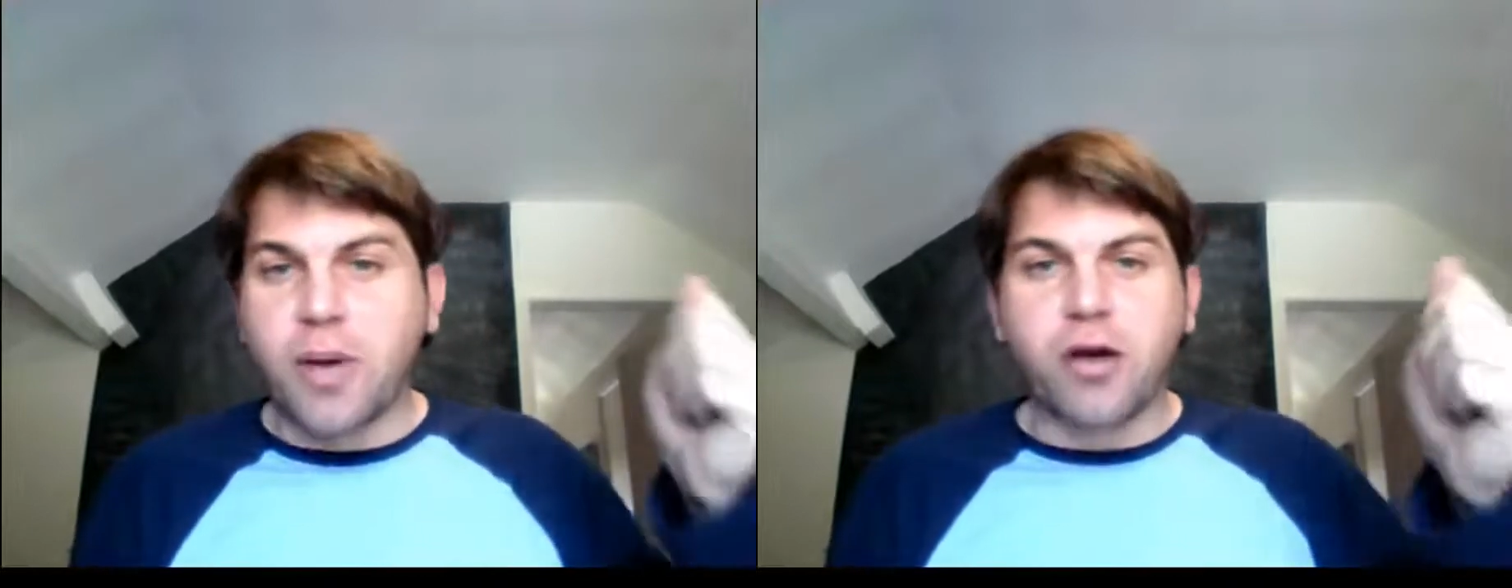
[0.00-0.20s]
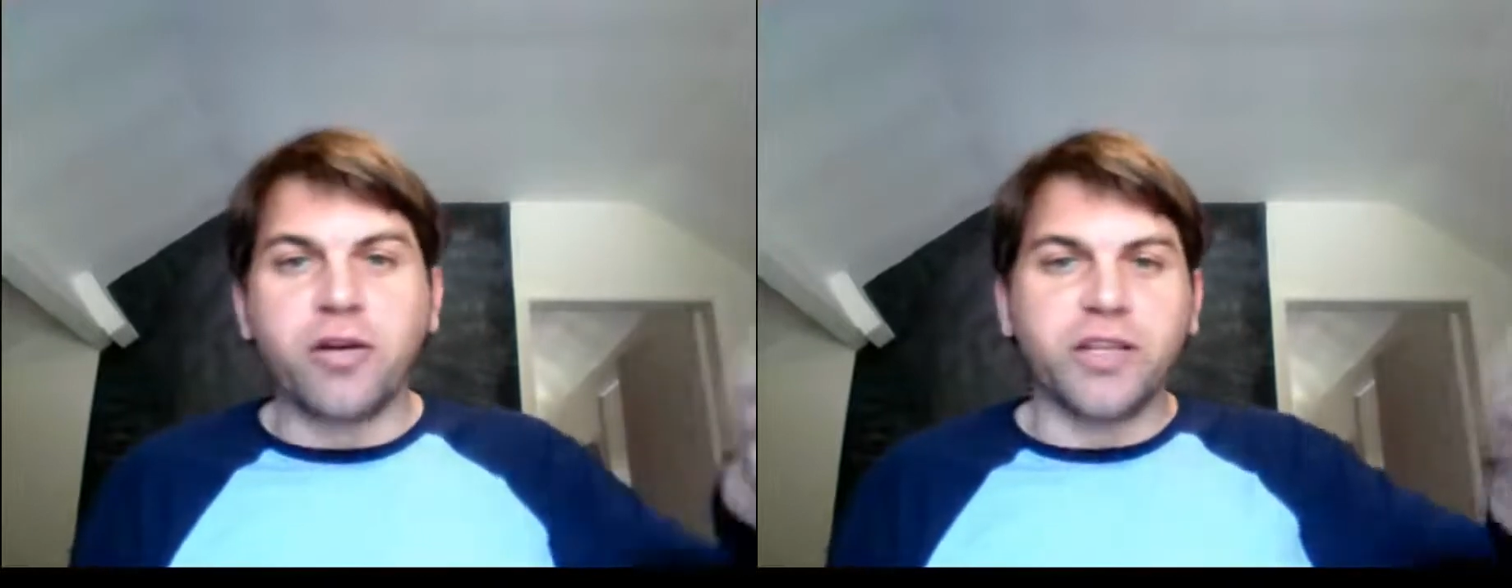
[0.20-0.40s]

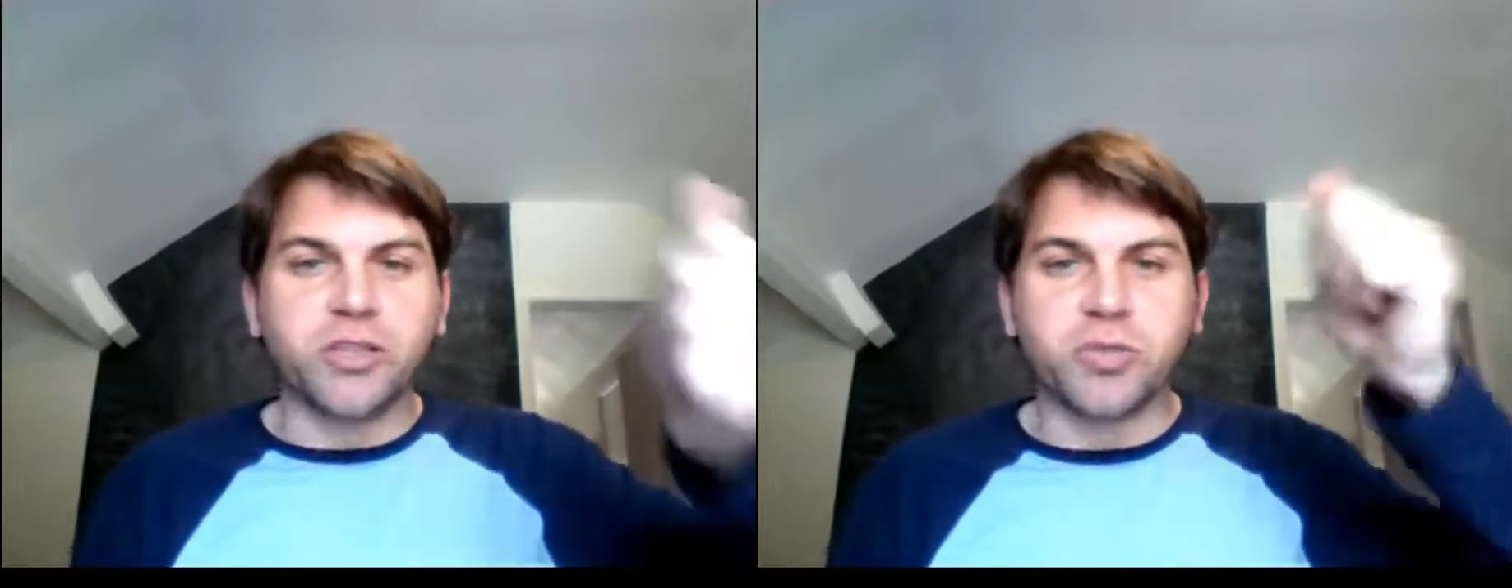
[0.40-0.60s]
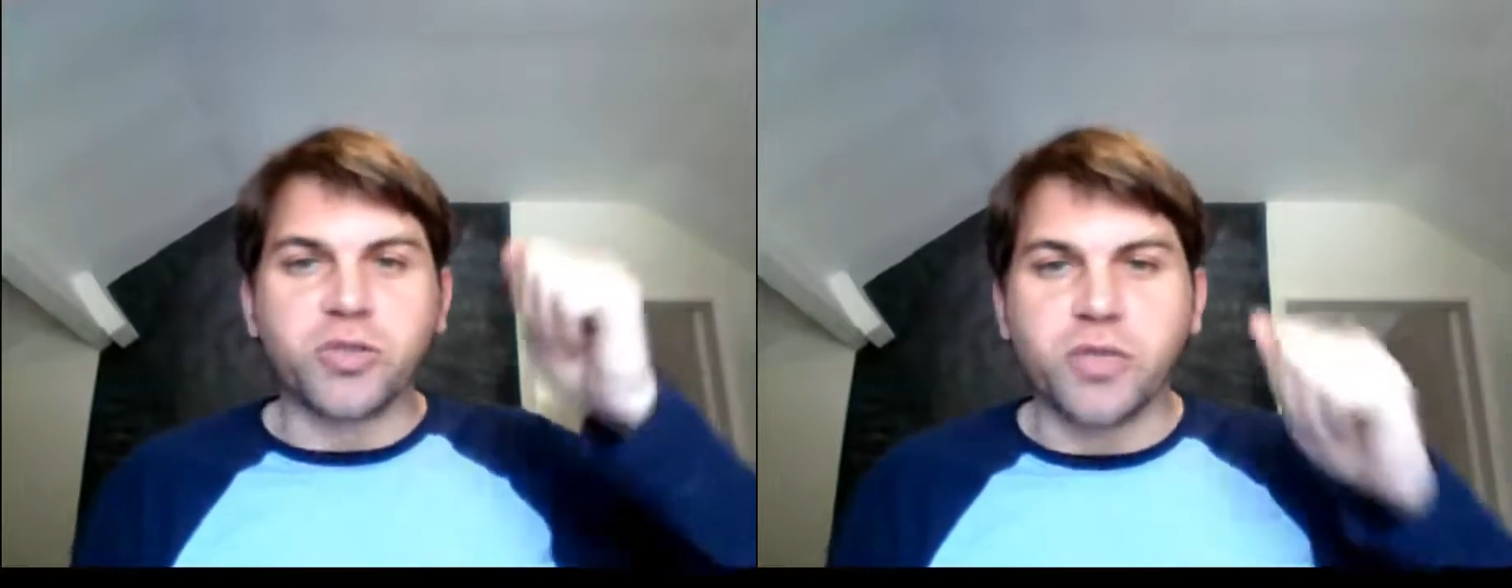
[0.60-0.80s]

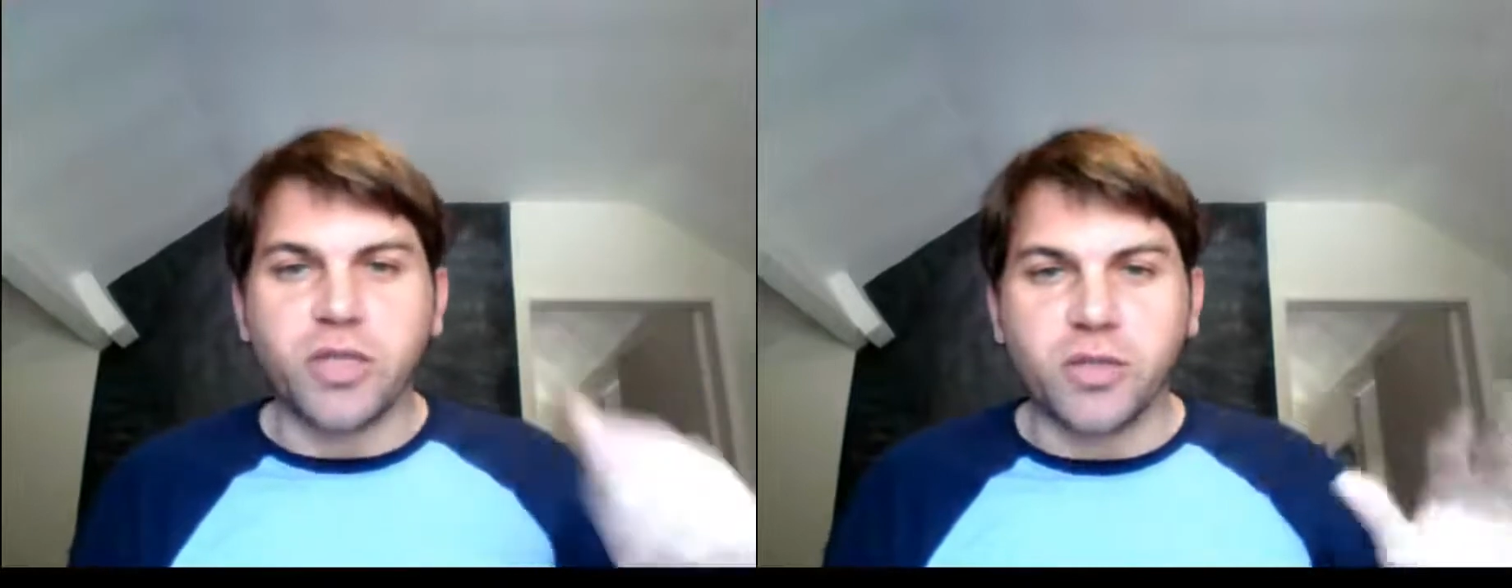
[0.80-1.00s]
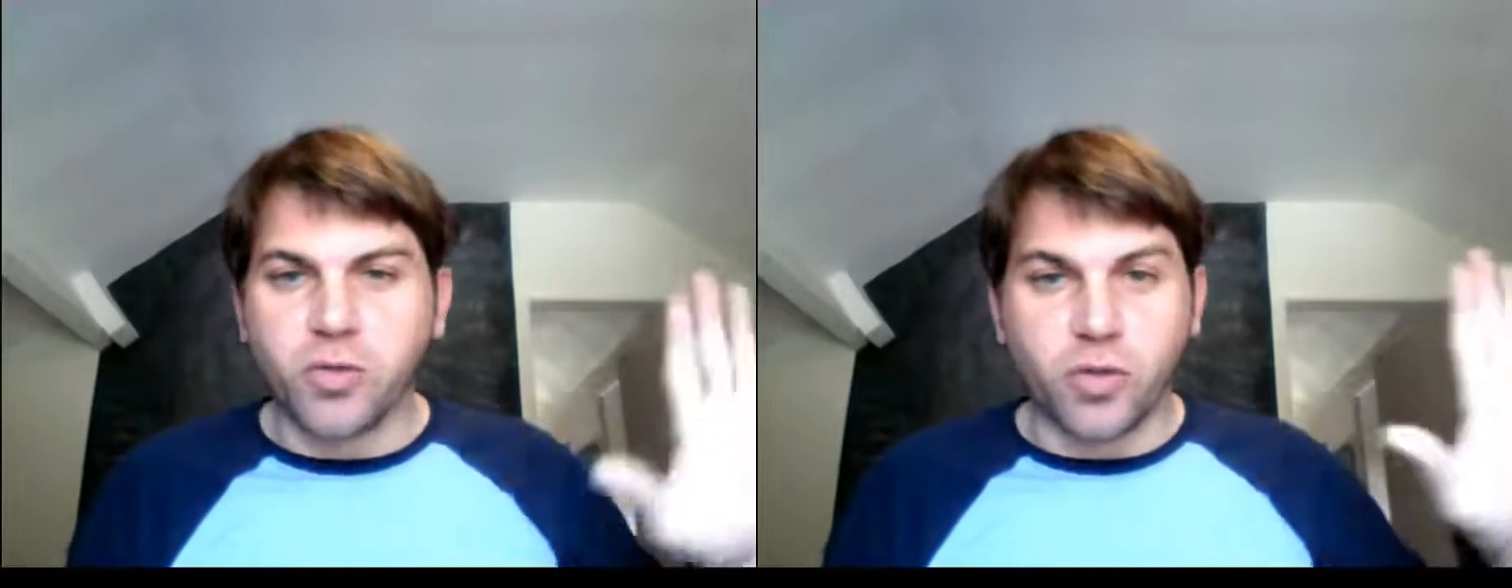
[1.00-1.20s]
parallels between